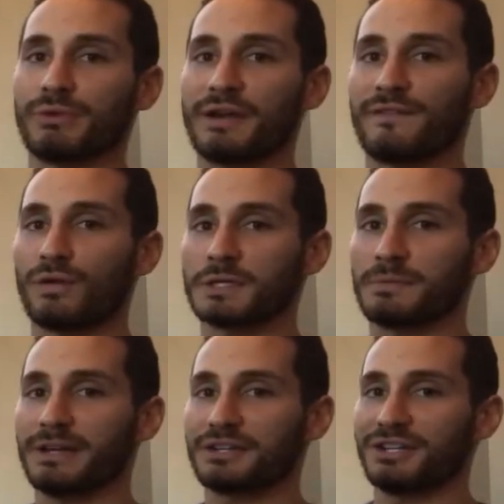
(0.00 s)
rate of force
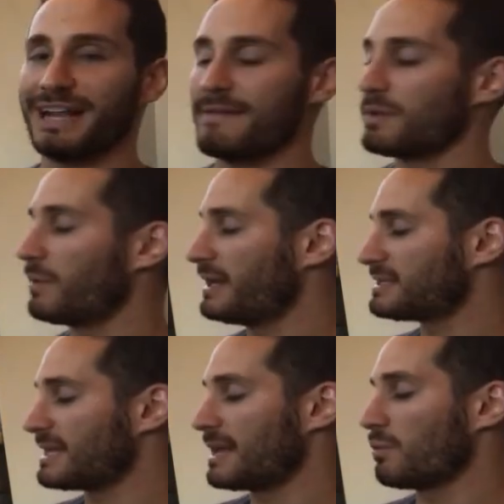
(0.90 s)
production at heavy
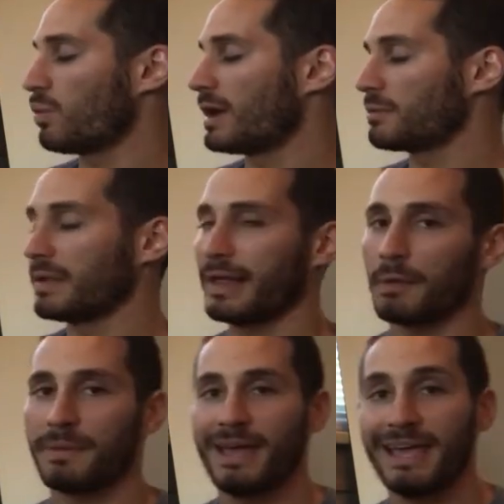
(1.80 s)
weights and one will
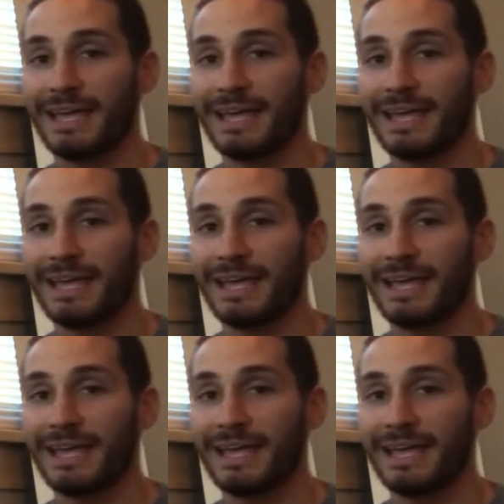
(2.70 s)
help